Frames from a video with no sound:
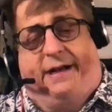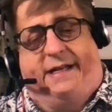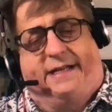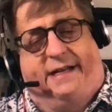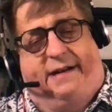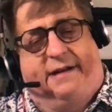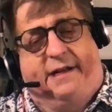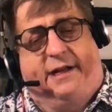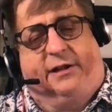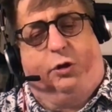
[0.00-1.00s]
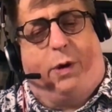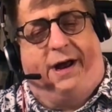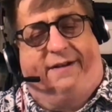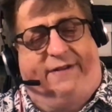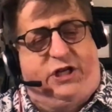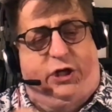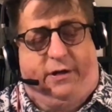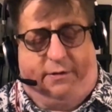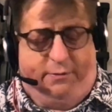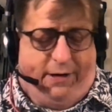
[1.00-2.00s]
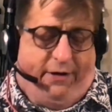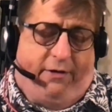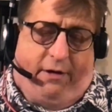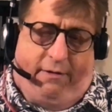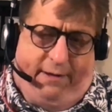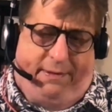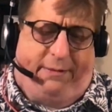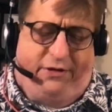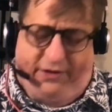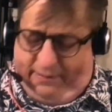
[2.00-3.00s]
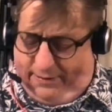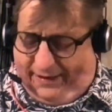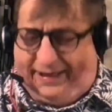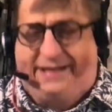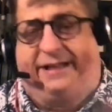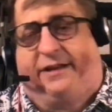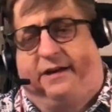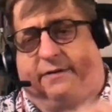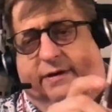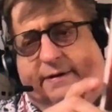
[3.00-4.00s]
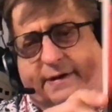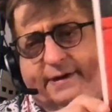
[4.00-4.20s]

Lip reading: It's a Luana Vecchio, who I don't know. I probably should, but like I dig the cover,